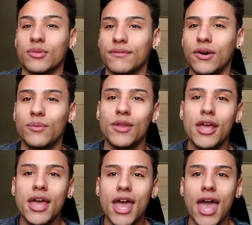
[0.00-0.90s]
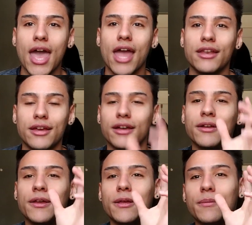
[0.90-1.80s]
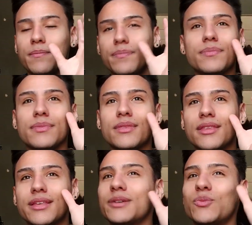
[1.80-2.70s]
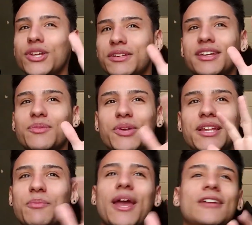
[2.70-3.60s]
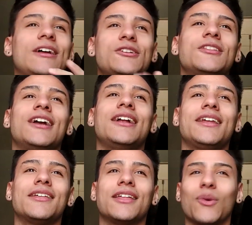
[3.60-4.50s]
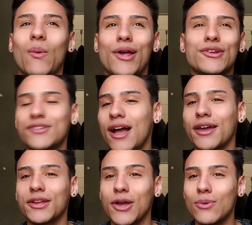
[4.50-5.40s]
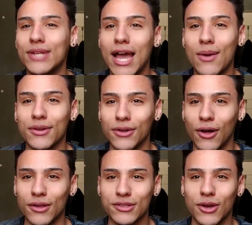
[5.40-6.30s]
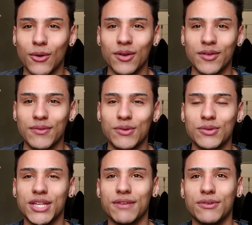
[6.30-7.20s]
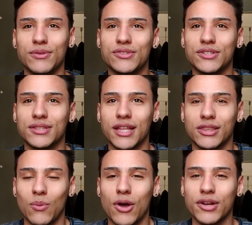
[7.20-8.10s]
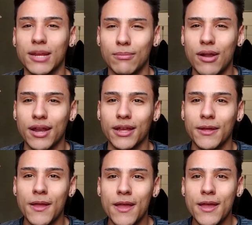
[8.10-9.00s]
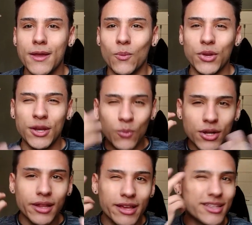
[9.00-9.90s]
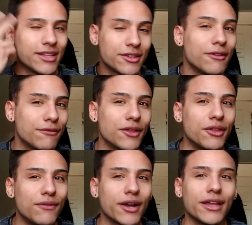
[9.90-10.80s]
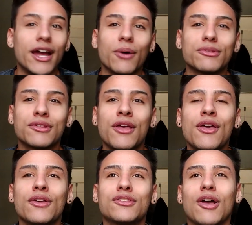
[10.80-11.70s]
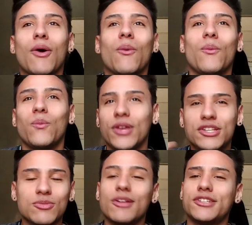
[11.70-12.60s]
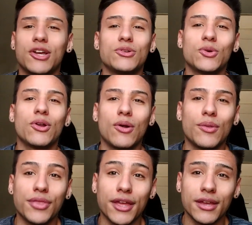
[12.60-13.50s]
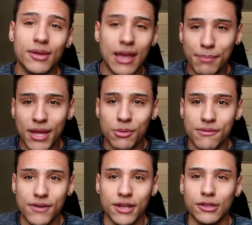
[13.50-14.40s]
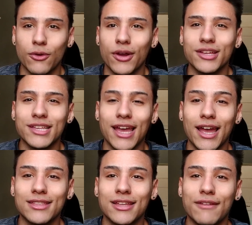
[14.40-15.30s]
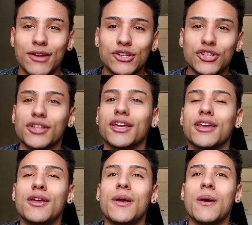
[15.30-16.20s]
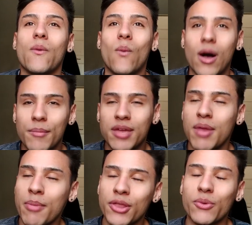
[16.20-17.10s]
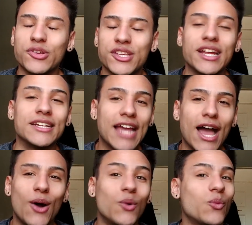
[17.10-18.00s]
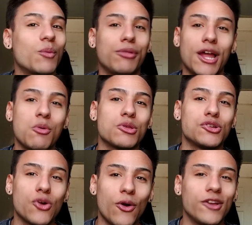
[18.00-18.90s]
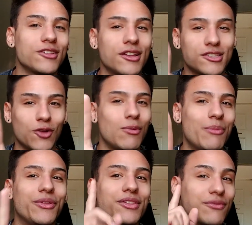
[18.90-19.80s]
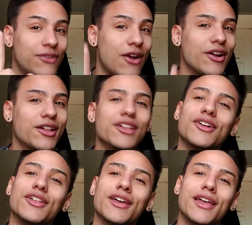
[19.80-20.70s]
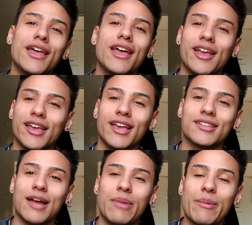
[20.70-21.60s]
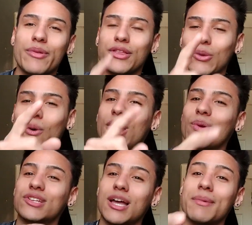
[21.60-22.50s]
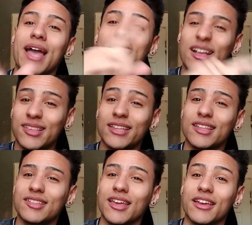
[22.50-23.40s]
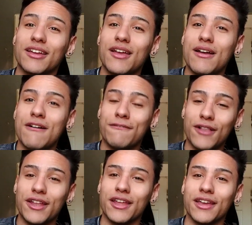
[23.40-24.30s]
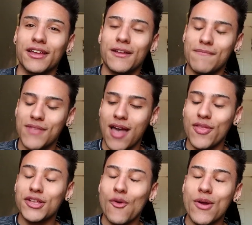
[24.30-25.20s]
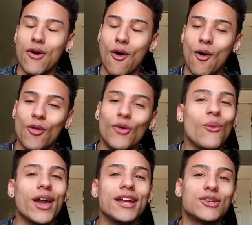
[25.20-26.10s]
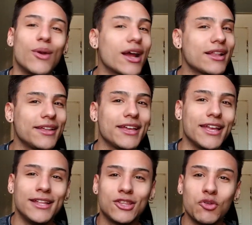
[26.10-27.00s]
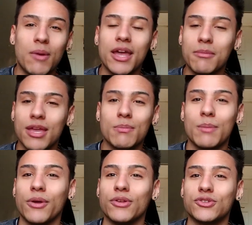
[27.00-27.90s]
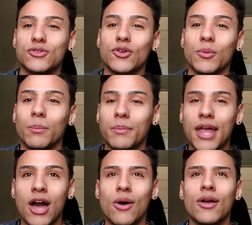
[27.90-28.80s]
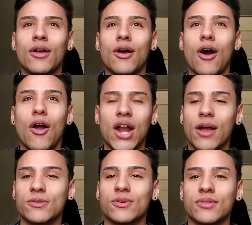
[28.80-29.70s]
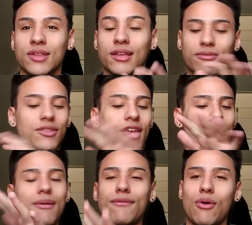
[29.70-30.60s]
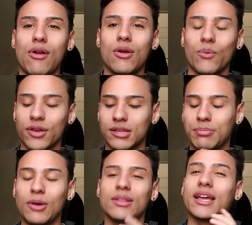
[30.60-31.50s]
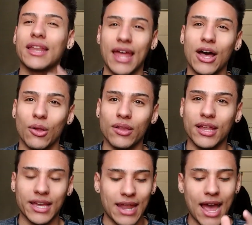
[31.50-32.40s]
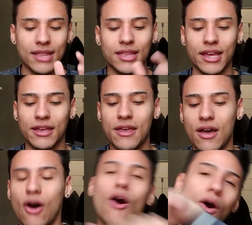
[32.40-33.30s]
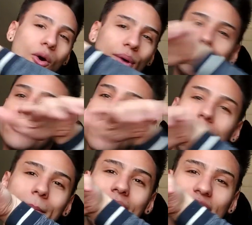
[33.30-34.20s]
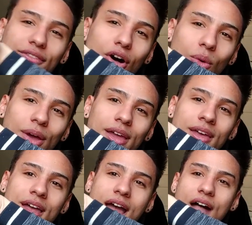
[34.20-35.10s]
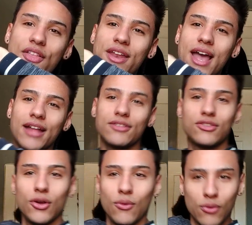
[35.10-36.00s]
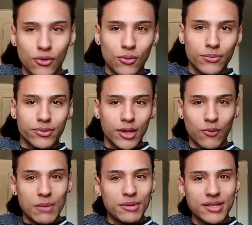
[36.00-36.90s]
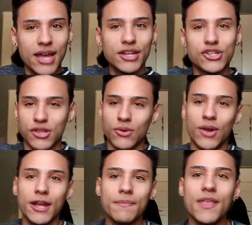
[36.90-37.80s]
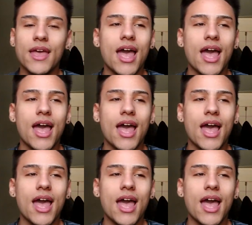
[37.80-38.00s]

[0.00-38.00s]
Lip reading: this with a phone, and we didn't pay attention to the idea that the water's not gonna go down at all. So if you just let the water keep running, we didn't realize that it's gonna flood the fucking house. So we just went to go do our own thing, kept playing with fucking toys, and then eventually, while me and my brother were sitting down playing with our toys, and I still remember this very clearly, is I remember that the water is coming outside the sink, flooding, and then going all the way directly into me and my brother's room. Now, our house was, like, for the upper floor, was built like an L. Like, it had, like, a hallway, a massive hallway, and then it had 2 rooms, like, right beside each other, right?